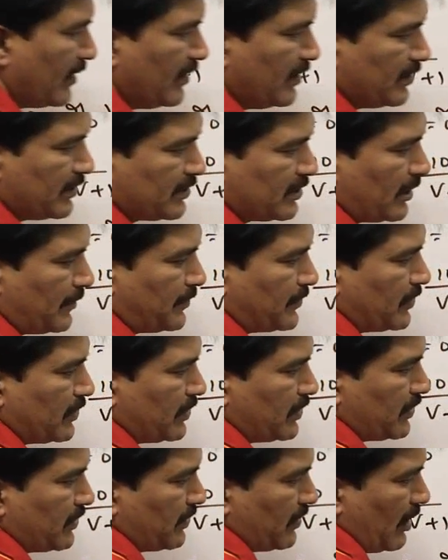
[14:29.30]

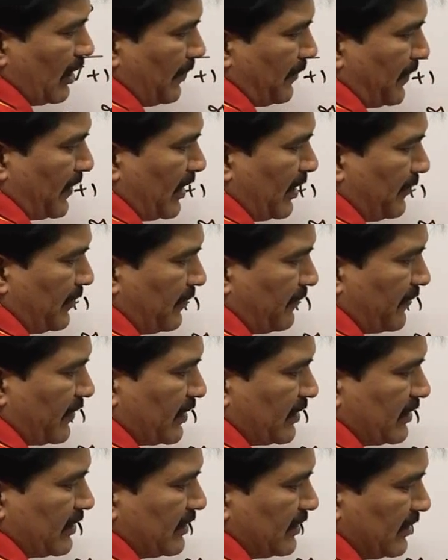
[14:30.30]
Substitute upper limit
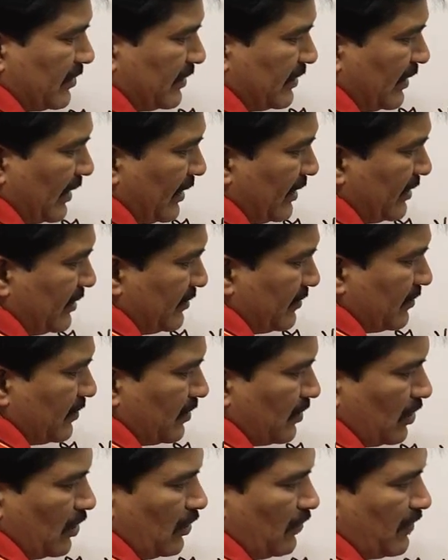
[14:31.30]
first, then
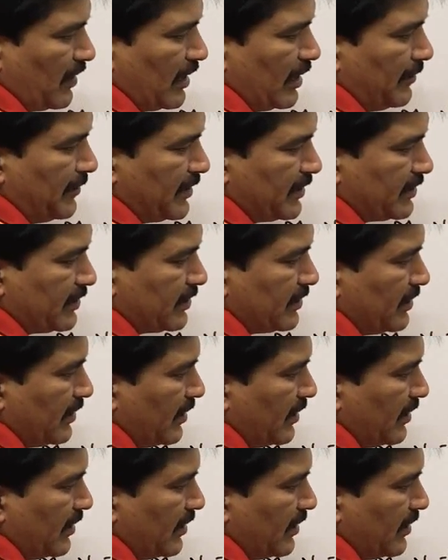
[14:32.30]
lower limit,